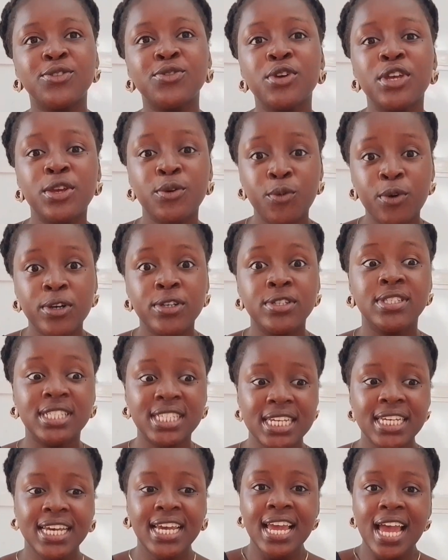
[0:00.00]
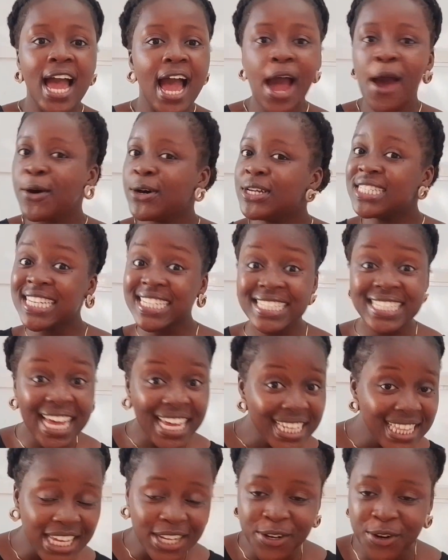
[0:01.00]
So I was
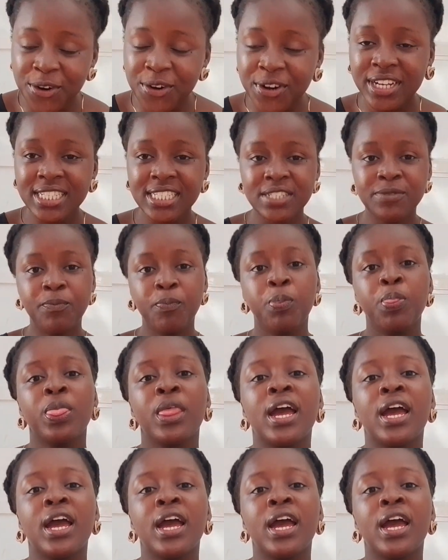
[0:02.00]
excited already.